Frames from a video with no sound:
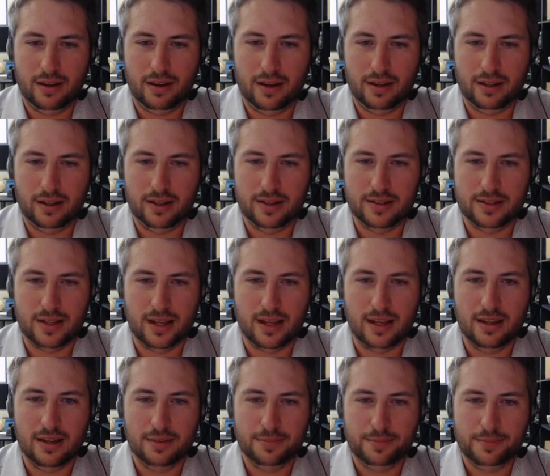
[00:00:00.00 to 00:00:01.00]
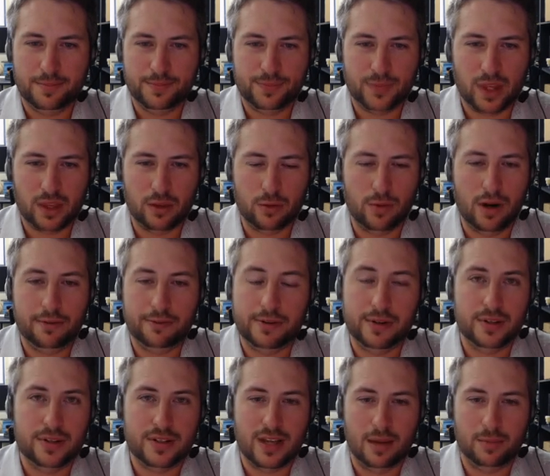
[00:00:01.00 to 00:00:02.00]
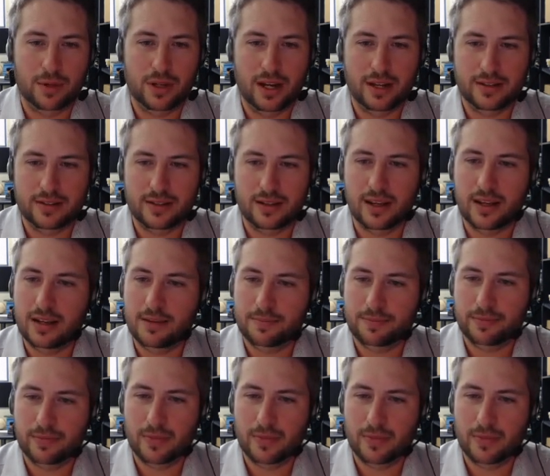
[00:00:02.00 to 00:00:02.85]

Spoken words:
You can see the reference MU density,